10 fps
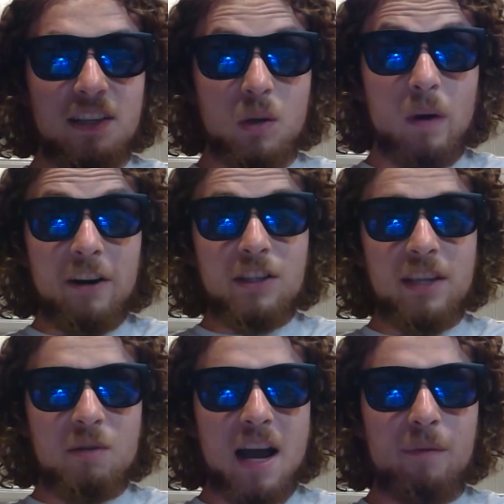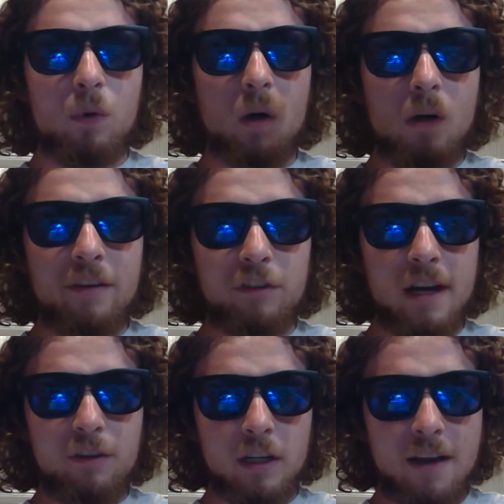awareness that you have will go on
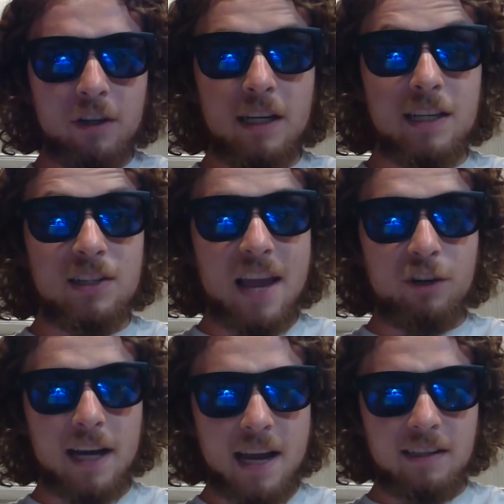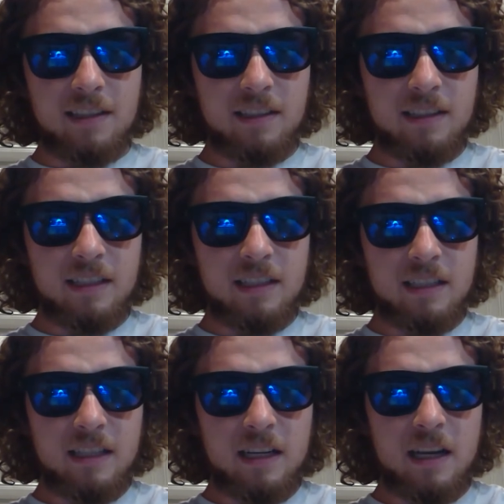forever and ever and does never end.
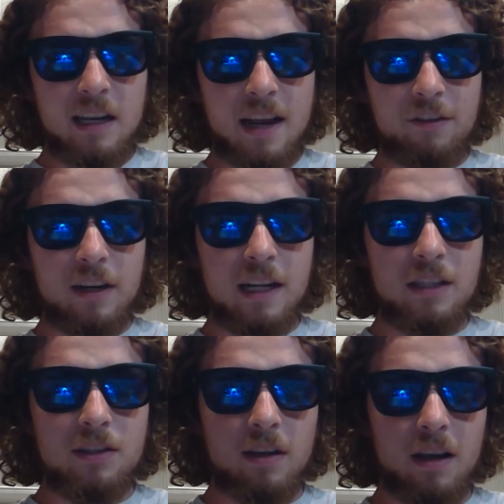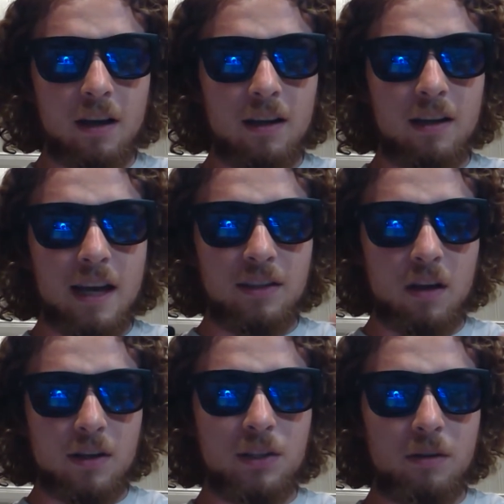It never ends as
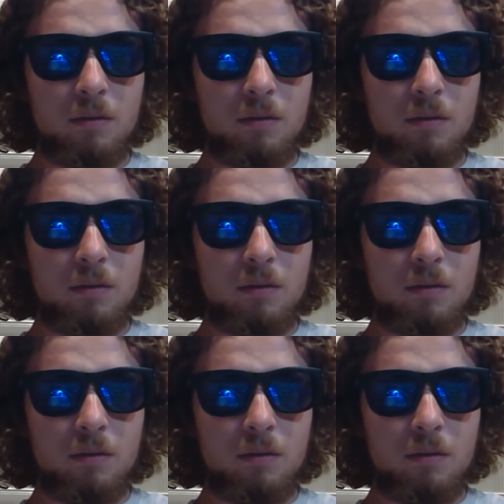long as